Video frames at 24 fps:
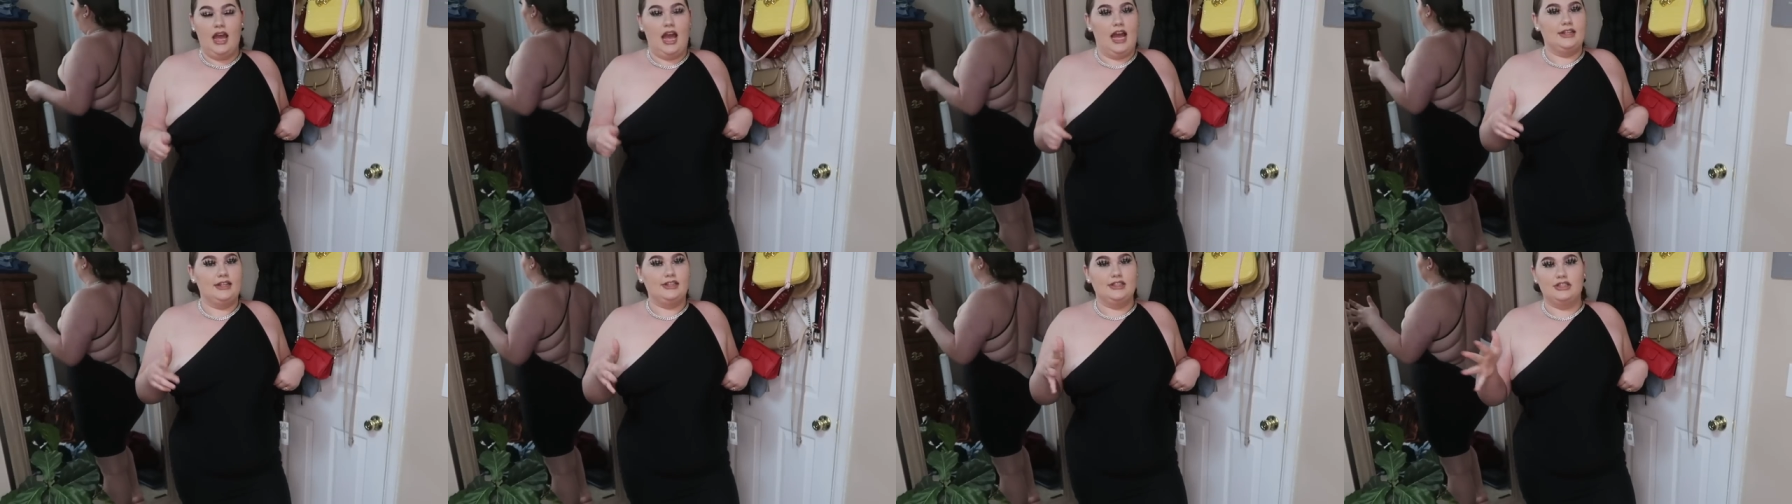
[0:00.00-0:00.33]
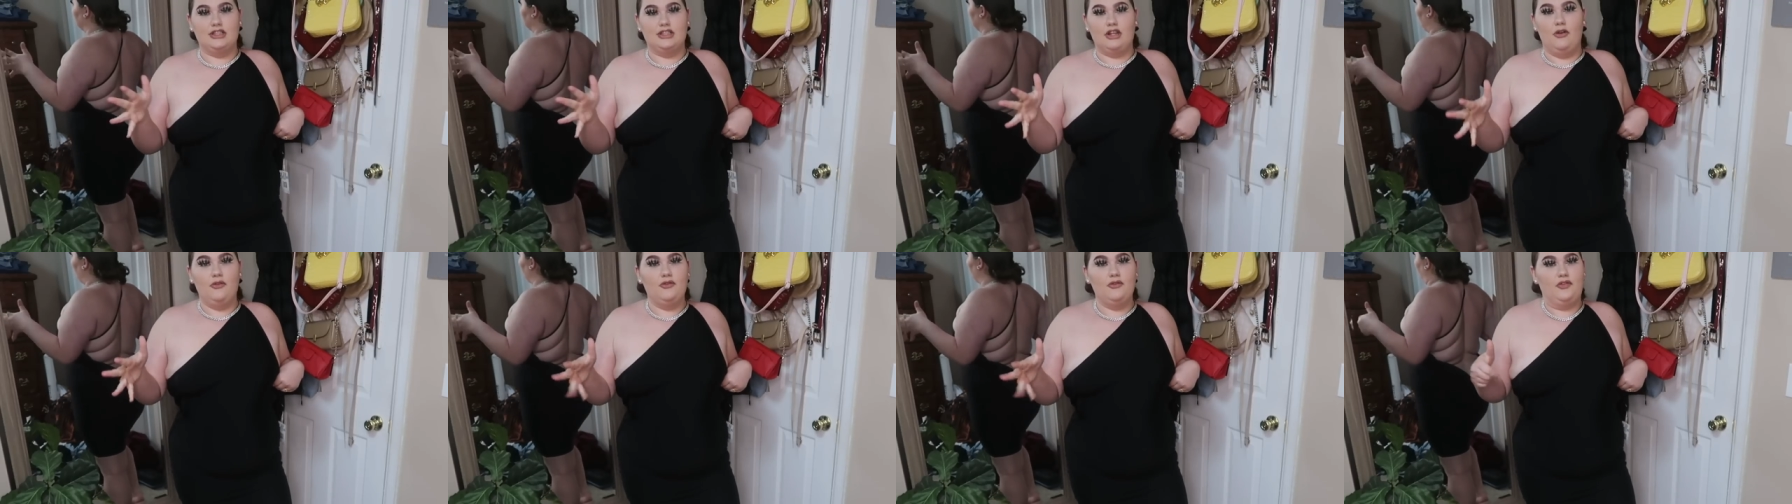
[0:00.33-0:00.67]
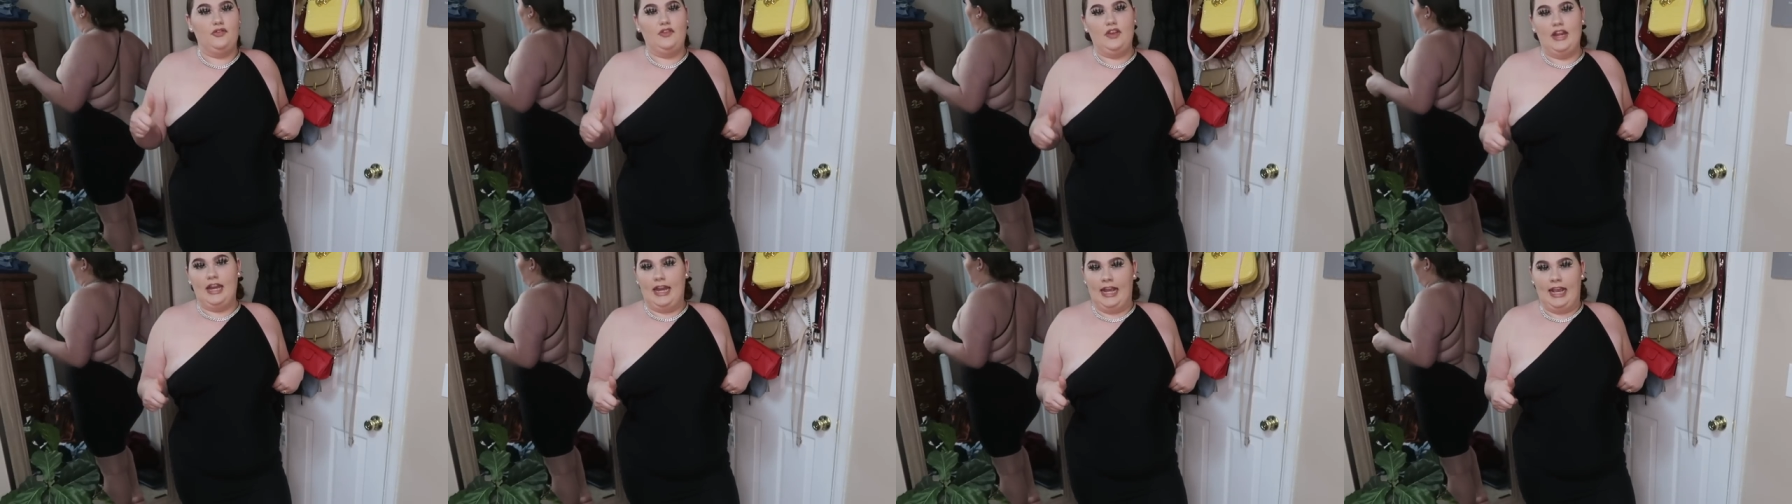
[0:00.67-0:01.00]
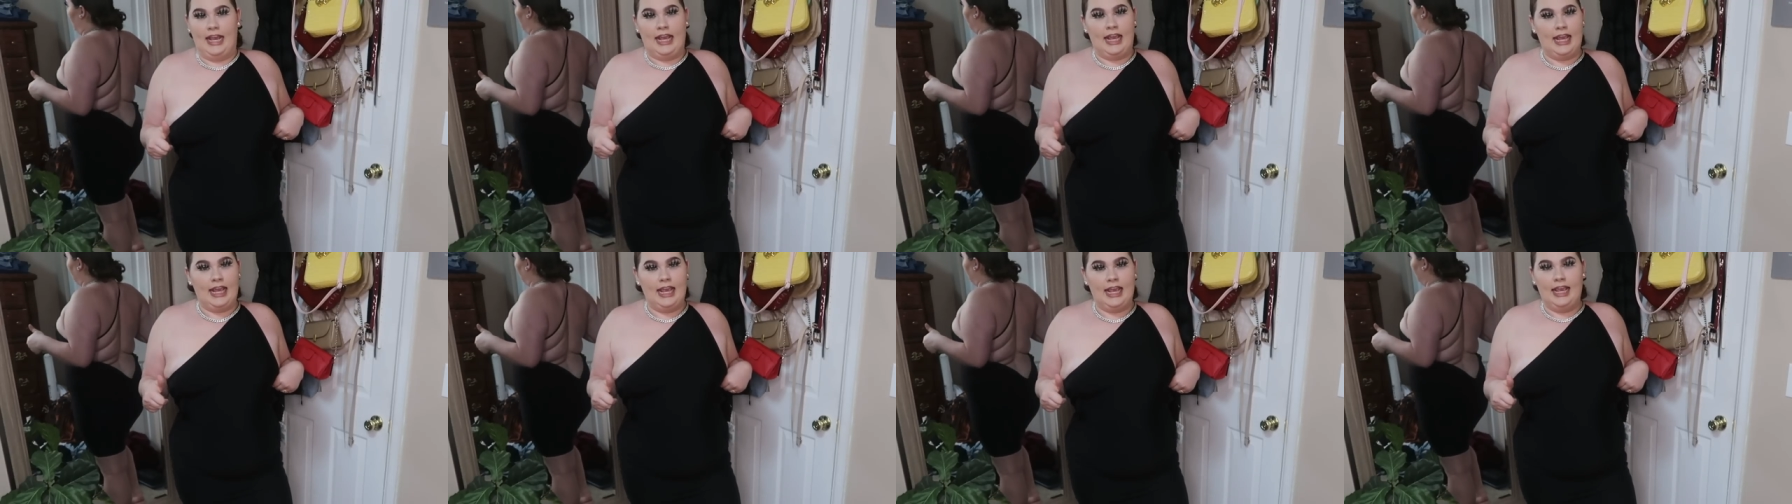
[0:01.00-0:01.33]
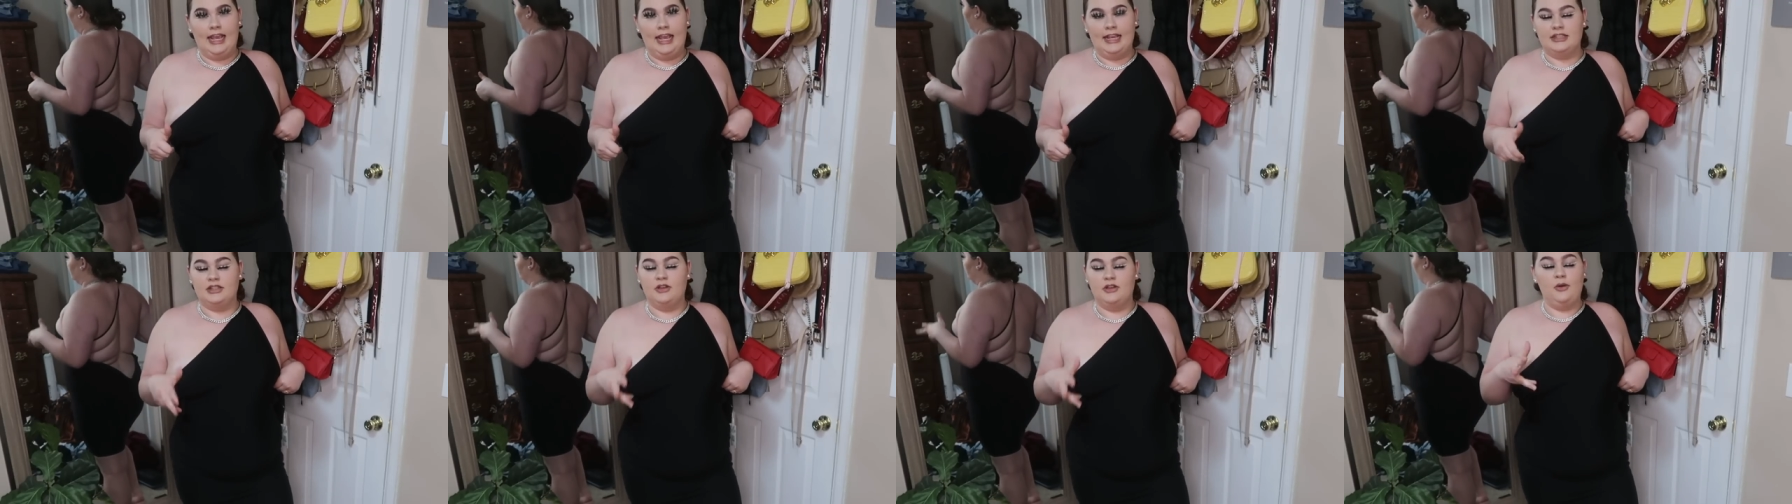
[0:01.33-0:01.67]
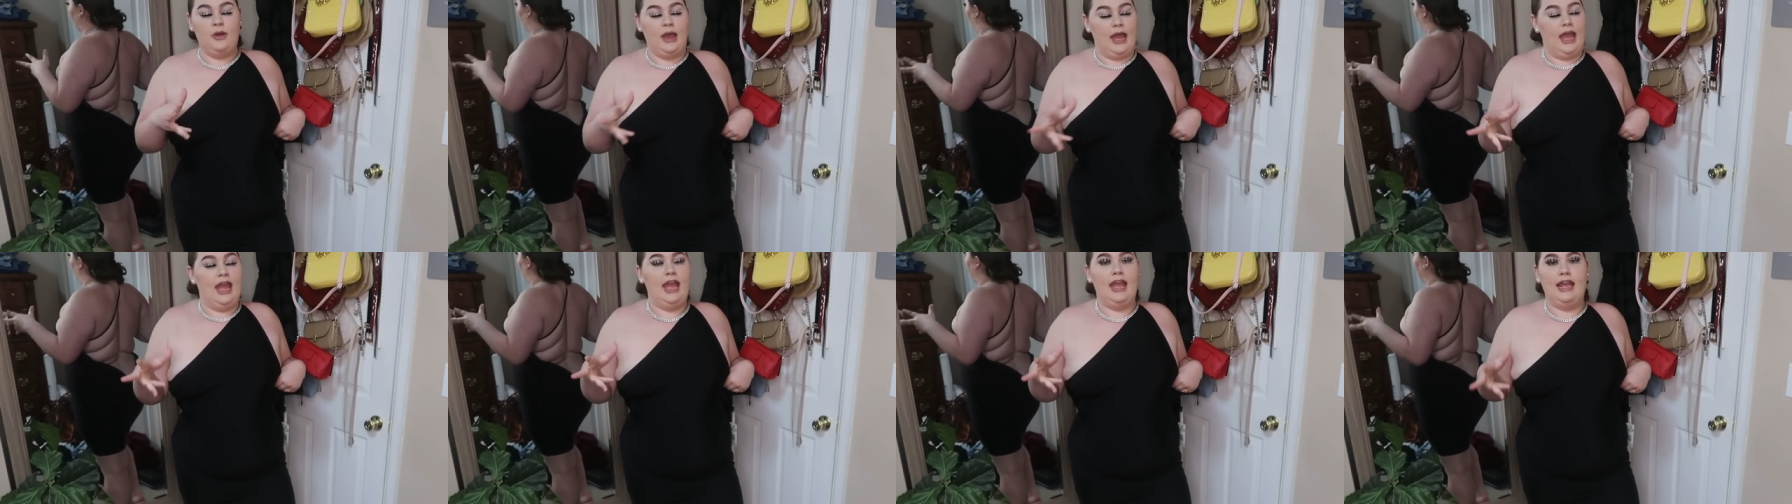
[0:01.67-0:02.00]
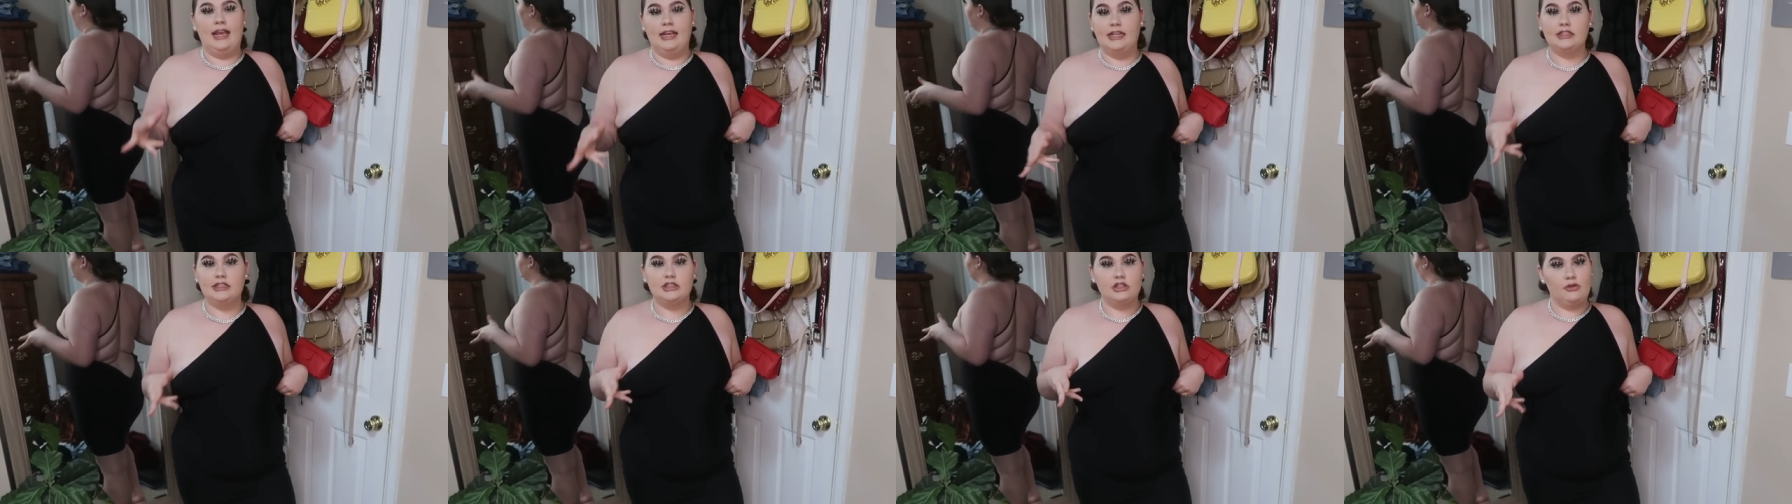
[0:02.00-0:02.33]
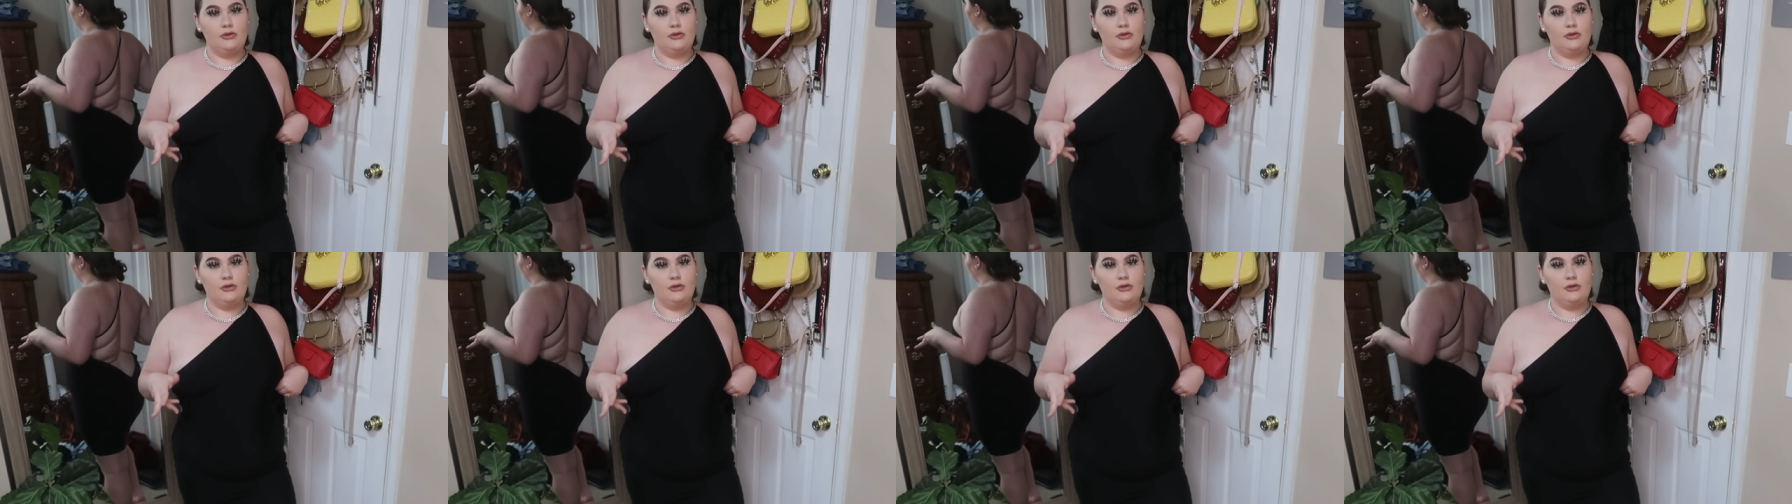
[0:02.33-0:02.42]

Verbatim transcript: I just don't fit it. It's okay, it's